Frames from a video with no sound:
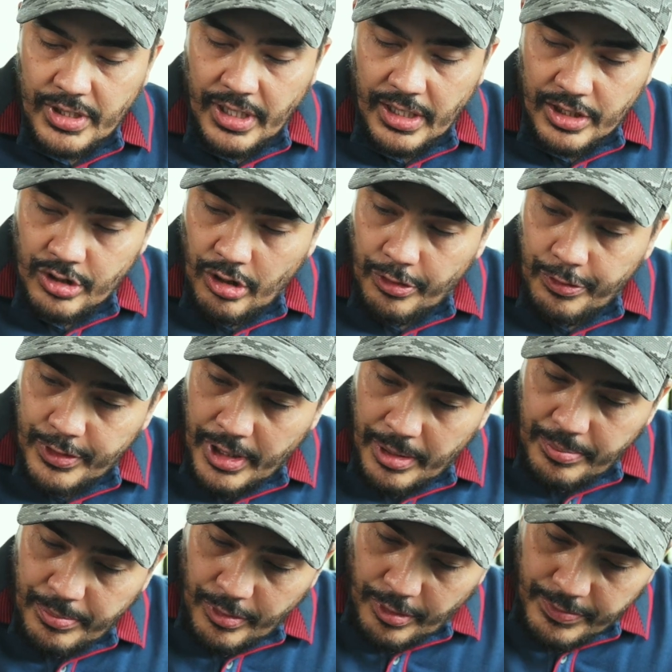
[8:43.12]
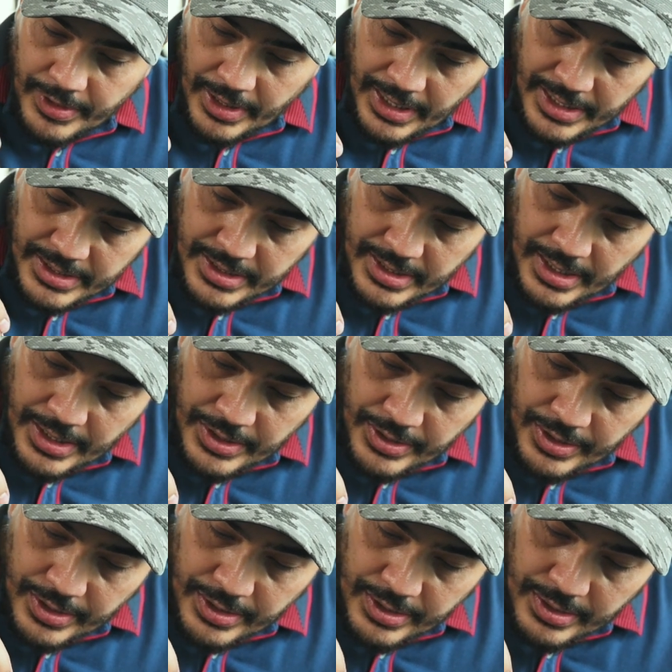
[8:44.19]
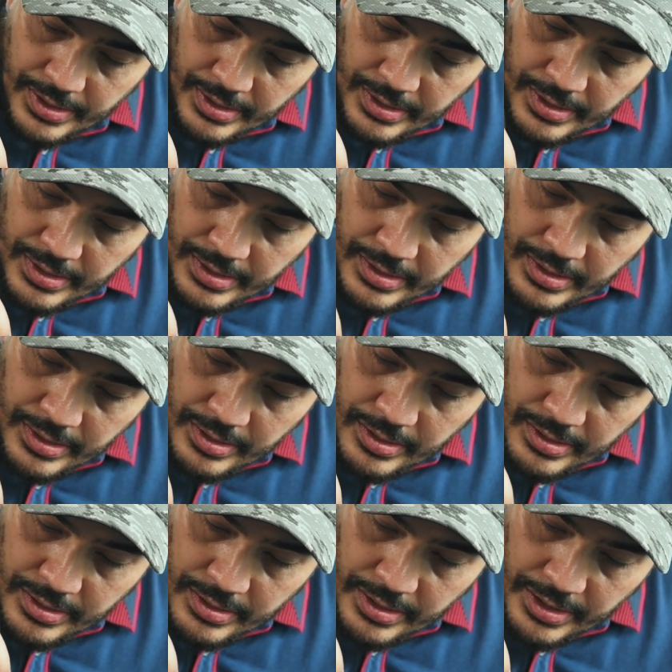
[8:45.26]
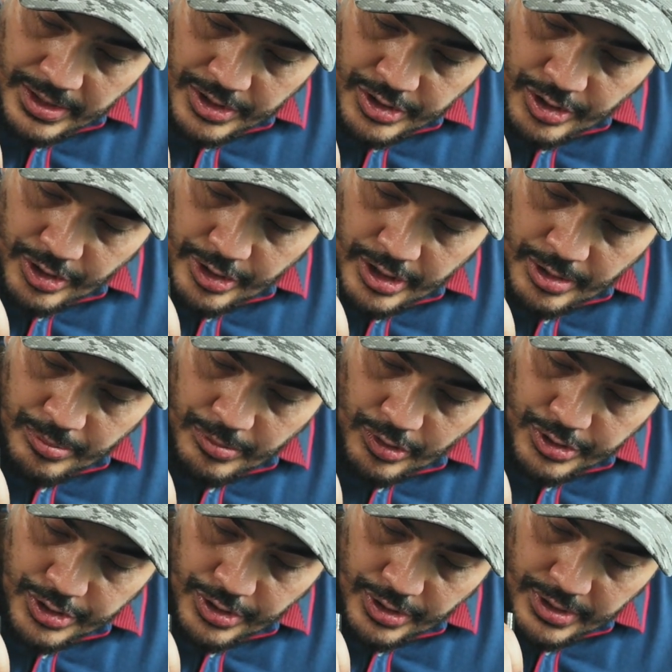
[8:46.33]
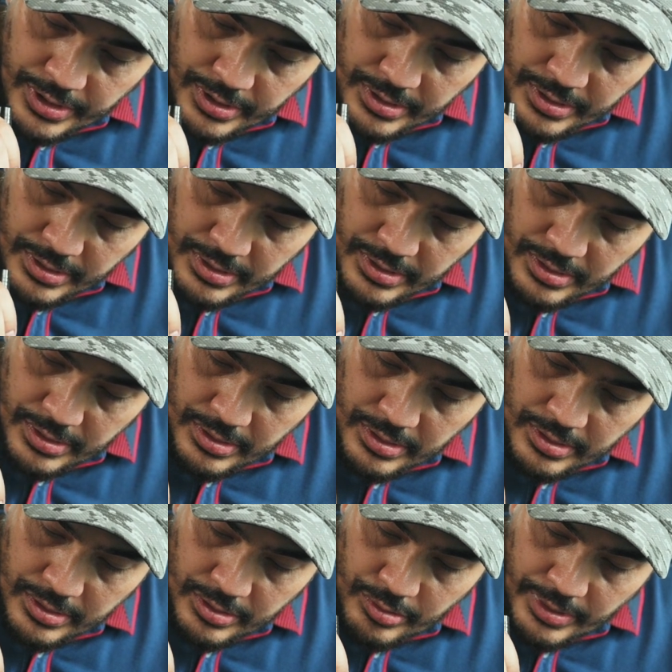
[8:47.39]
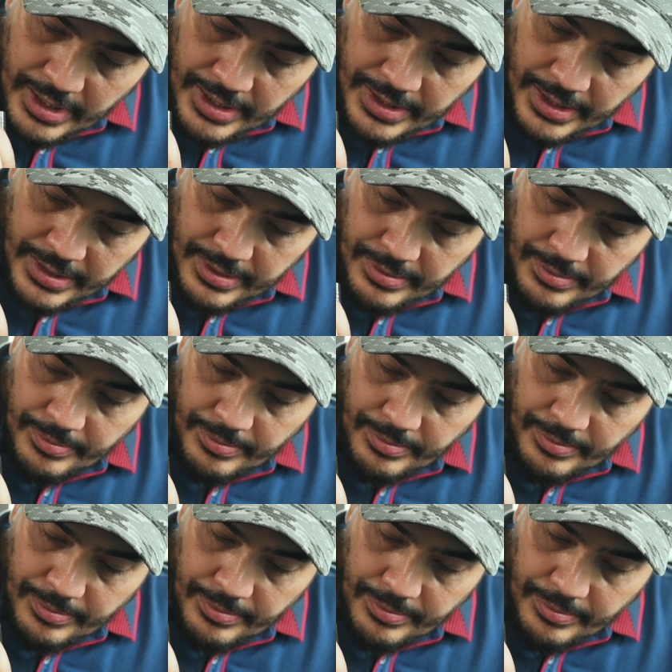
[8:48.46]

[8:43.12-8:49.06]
soft tip of the lens cleaner in a circular motion to clean it.